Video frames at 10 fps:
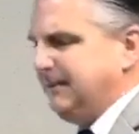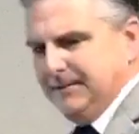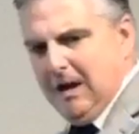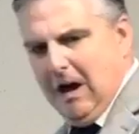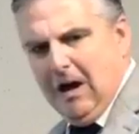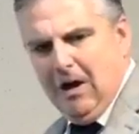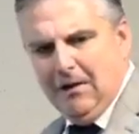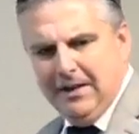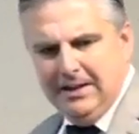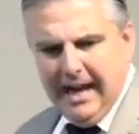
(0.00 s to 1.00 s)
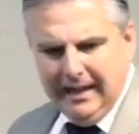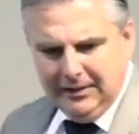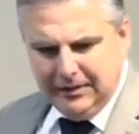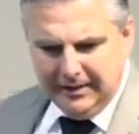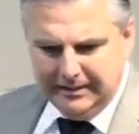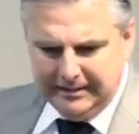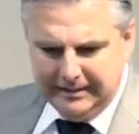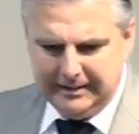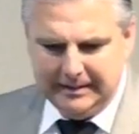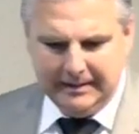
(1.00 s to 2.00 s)
All the nations.
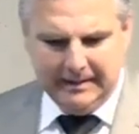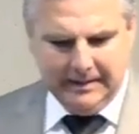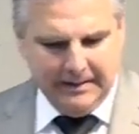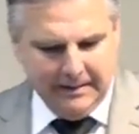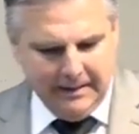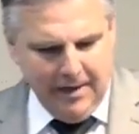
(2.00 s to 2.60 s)
Now,